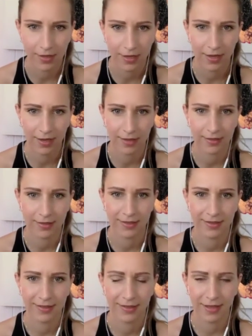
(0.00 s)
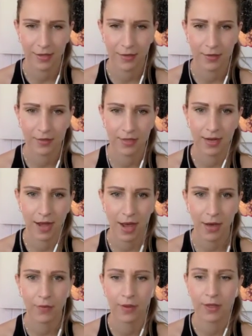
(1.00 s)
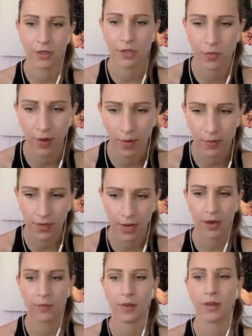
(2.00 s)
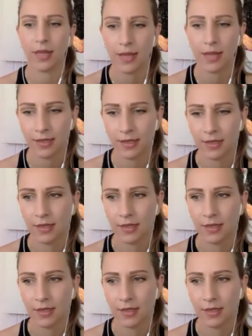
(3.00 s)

And like you said, how we show up and how we lead